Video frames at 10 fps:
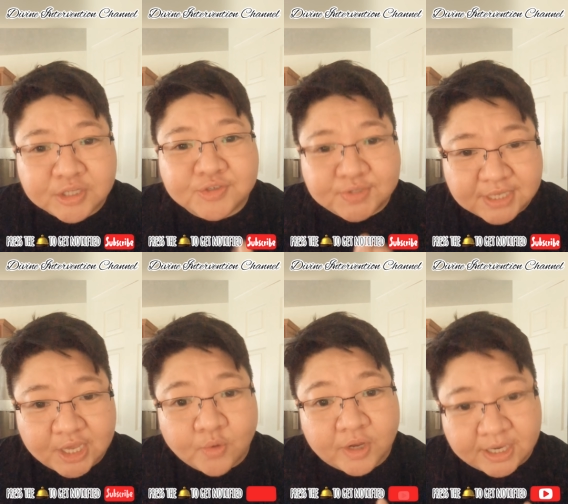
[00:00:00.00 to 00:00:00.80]
want to
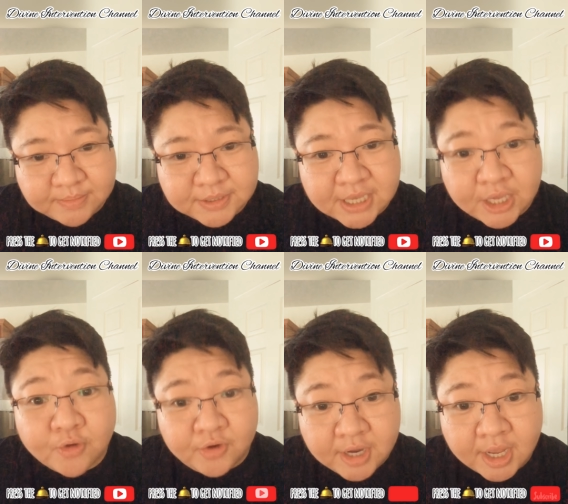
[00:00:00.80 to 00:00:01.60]
take what I'm saying
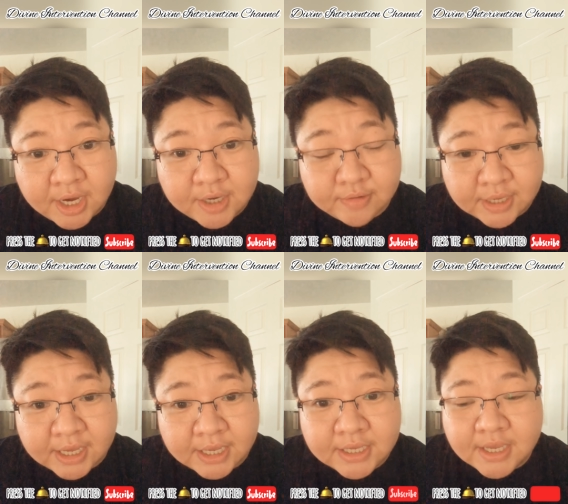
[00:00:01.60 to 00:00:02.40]
or not,
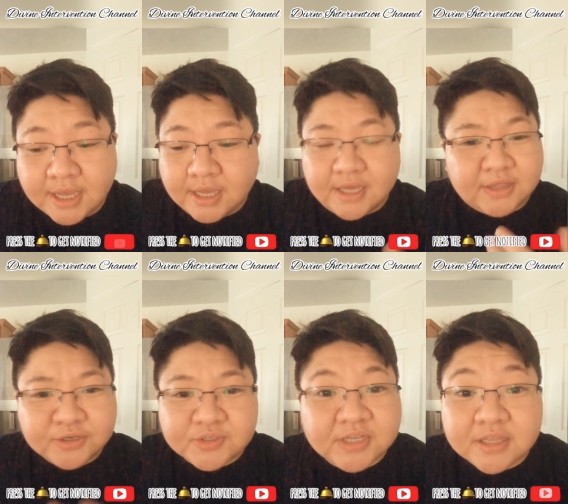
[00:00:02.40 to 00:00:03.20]
okay?
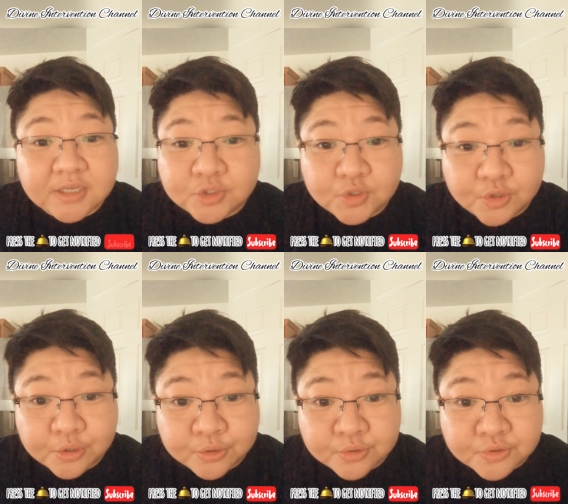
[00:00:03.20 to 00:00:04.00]
There's nothing to
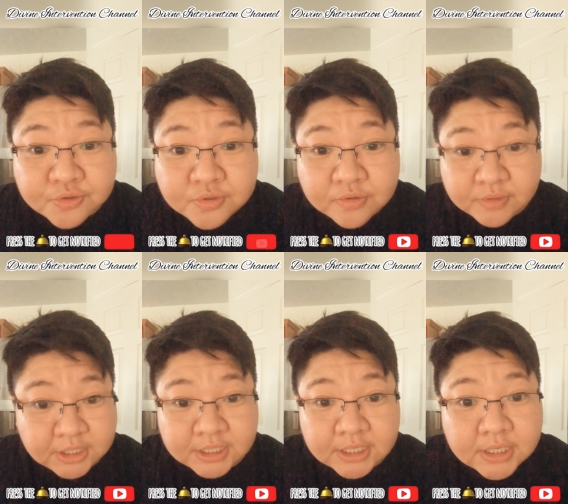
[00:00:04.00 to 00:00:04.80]
lose,
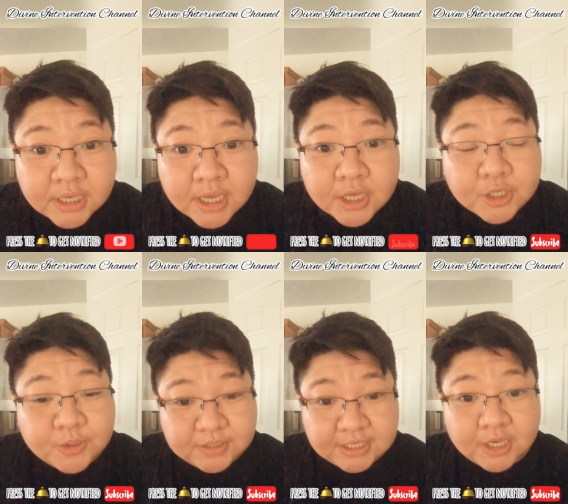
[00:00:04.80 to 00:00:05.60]
really.
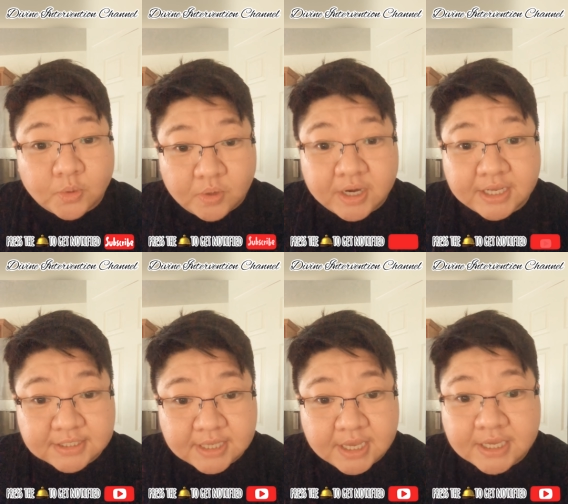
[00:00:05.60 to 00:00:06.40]
You take what I
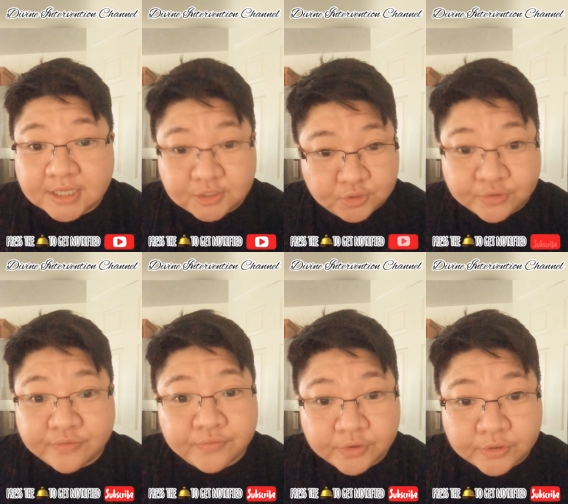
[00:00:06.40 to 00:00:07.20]
say, it's
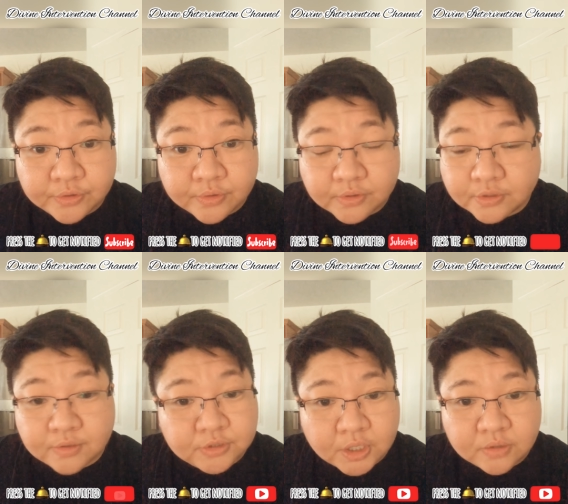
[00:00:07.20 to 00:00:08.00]
good for you.
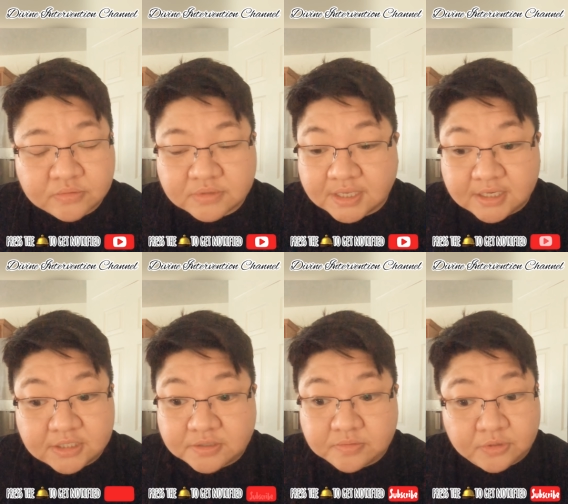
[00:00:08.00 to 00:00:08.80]
You don't, then
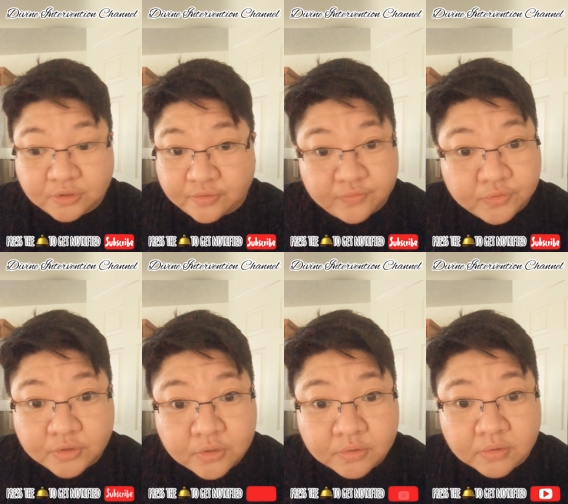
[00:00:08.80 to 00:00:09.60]
it's good for
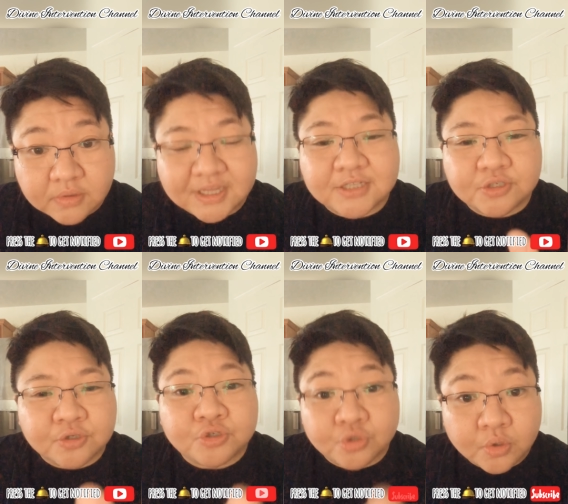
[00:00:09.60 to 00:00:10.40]
you. That's
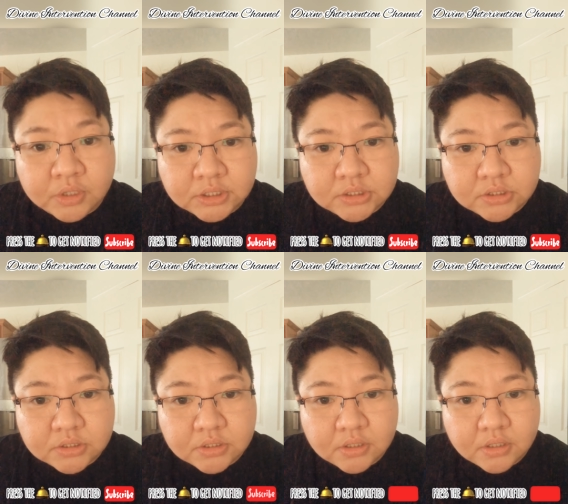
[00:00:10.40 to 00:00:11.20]
your choice.